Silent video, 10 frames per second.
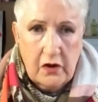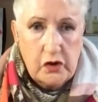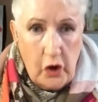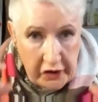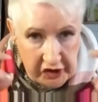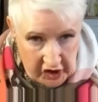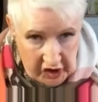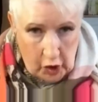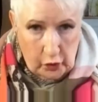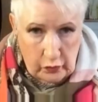not
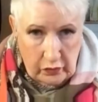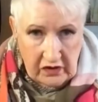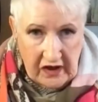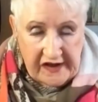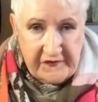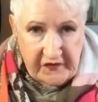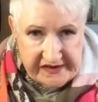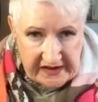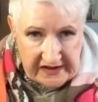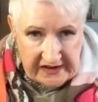you as a
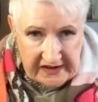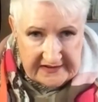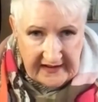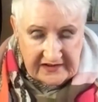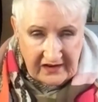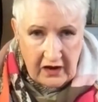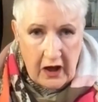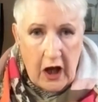facilitator,